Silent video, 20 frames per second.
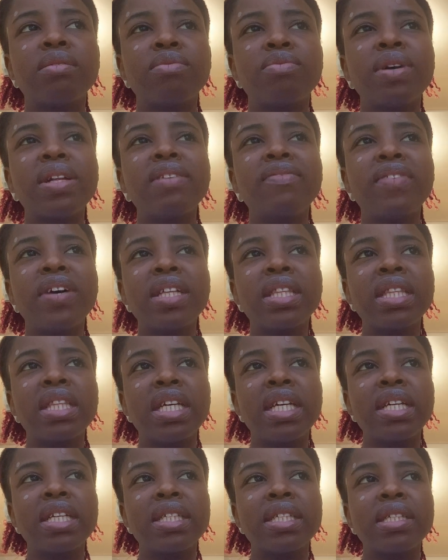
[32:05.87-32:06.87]
relevant
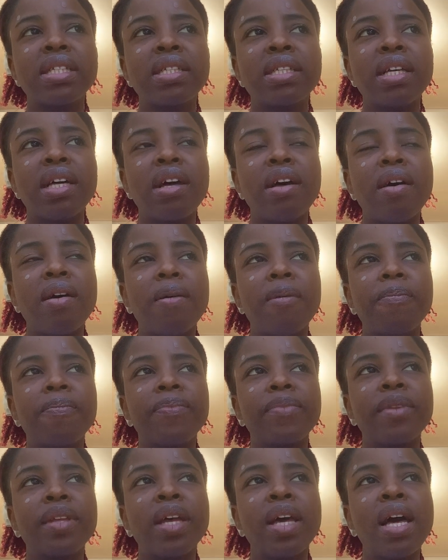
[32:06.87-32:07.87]
things
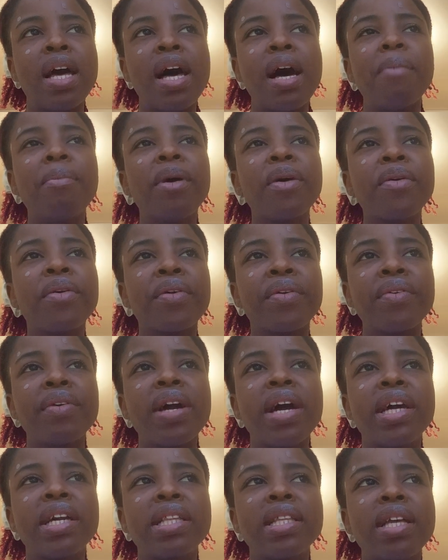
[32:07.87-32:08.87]
about
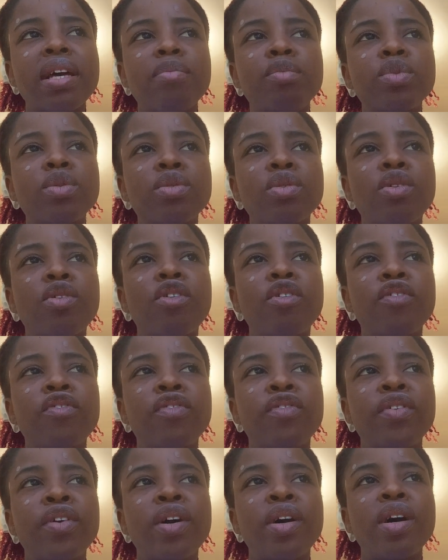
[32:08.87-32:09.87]
Korea in terms of